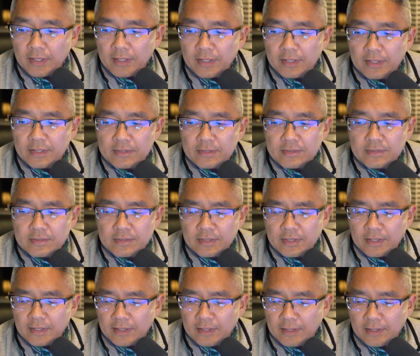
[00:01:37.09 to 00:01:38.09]
It's
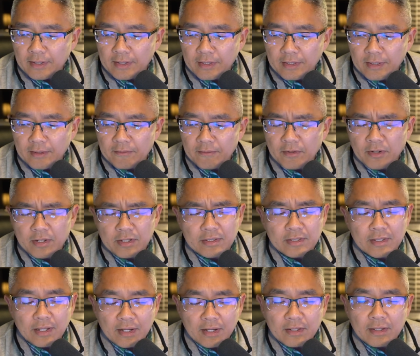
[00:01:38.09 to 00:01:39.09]
a very
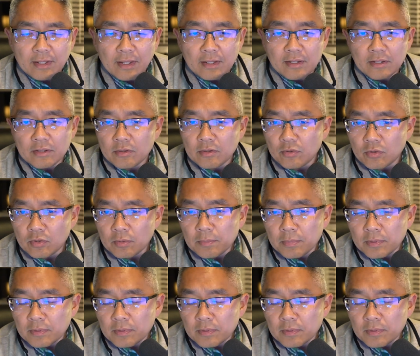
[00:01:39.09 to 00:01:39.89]
dedicated group